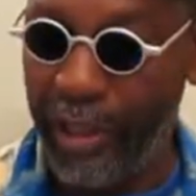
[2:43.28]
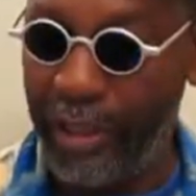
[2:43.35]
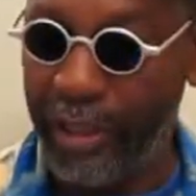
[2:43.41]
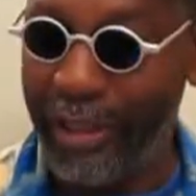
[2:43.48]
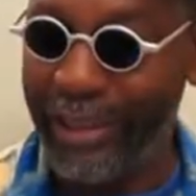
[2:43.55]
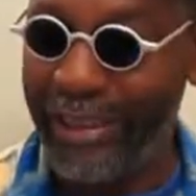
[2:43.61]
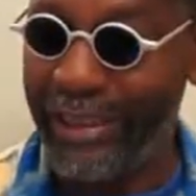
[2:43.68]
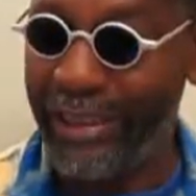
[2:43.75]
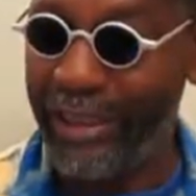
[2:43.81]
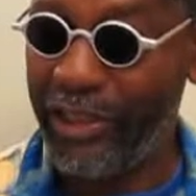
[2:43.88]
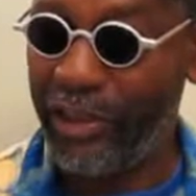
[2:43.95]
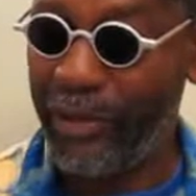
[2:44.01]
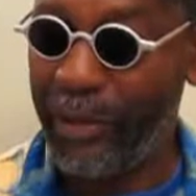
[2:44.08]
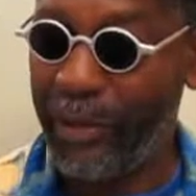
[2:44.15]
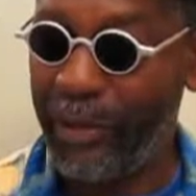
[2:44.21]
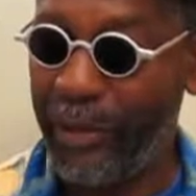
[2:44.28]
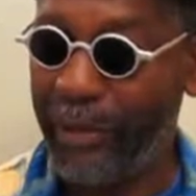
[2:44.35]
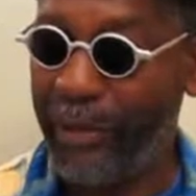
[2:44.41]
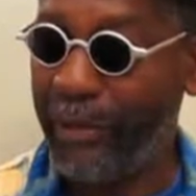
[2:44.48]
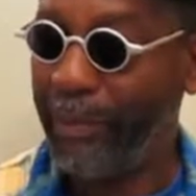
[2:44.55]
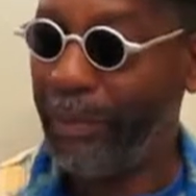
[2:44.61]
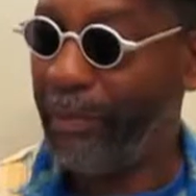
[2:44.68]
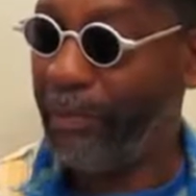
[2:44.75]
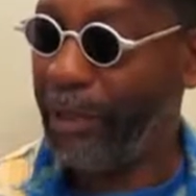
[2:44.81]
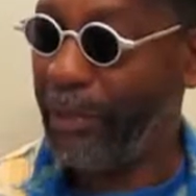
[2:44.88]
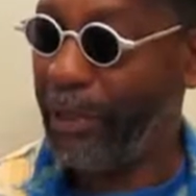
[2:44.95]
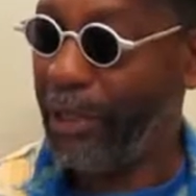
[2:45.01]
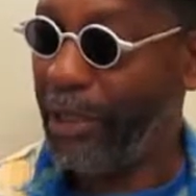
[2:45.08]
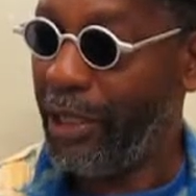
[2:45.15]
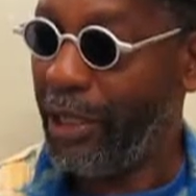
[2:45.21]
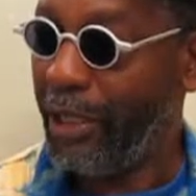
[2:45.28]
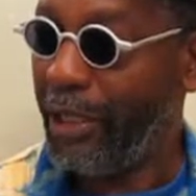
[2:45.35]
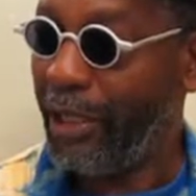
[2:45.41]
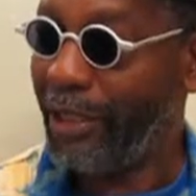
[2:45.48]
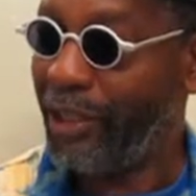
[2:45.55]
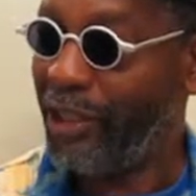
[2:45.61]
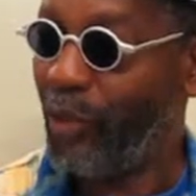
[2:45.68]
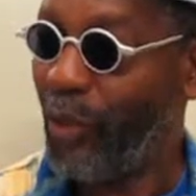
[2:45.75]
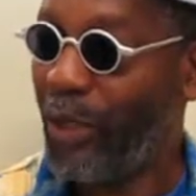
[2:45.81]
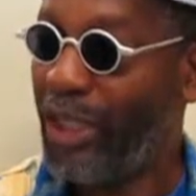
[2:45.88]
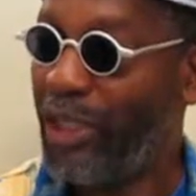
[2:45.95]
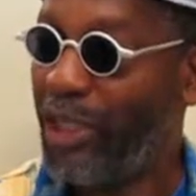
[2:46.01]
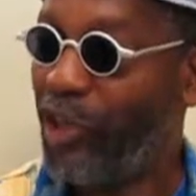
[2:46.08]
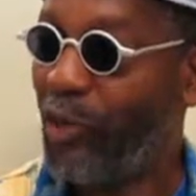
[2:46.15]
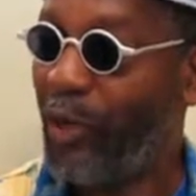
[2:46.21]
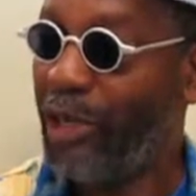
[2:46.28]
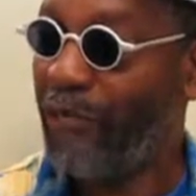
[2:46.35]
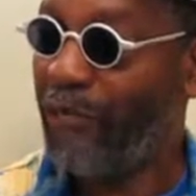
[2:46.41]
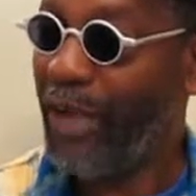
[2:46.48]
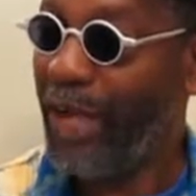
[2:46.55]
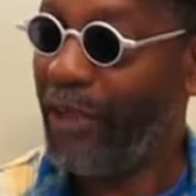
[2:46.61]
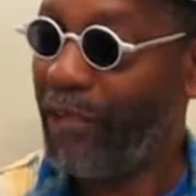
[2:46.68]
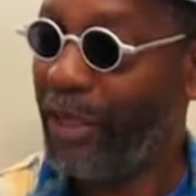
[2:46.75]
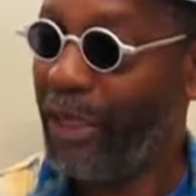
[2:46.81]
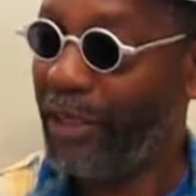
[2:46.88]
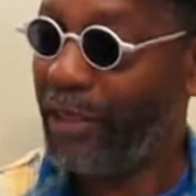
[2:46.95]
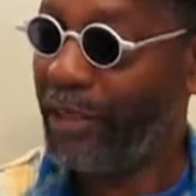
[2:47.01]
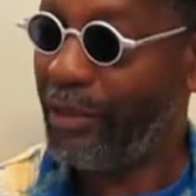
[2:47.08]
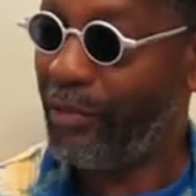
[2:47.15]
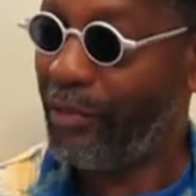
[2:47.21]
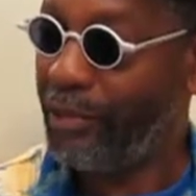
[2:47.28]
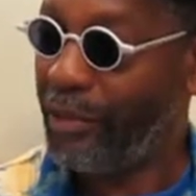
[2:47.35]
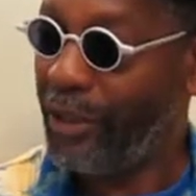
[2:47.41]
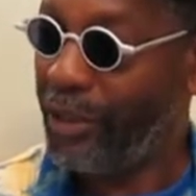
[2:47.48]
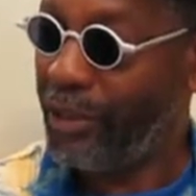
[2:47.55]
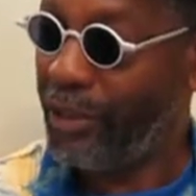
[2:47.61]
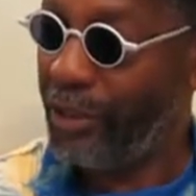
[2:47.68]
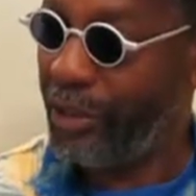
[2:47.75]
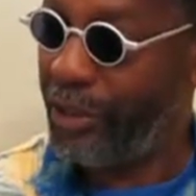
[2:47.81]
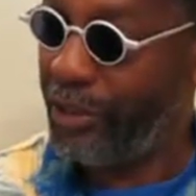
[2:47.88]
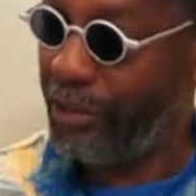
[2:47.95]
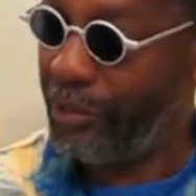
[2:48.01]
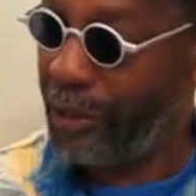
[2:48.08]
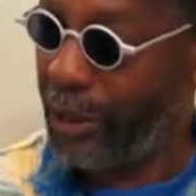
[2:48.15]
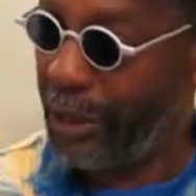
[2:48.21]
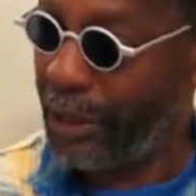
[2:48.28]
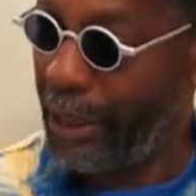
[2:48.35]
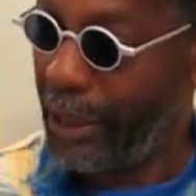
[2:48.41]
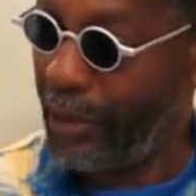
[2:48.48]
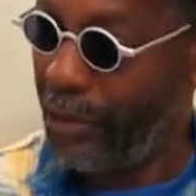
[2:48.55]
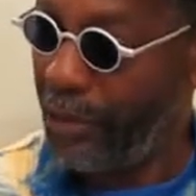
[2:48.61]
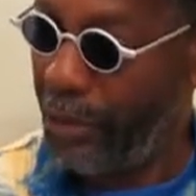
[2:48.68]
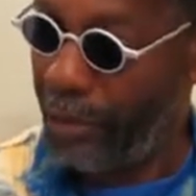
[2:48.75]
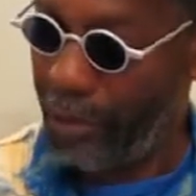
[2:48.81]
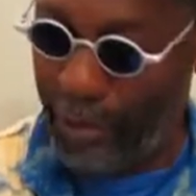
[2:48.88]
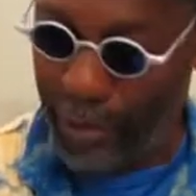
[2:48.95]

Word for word: these seizures be maybe, maybe like 20 to 25 minutes would be a seizure, would take that long.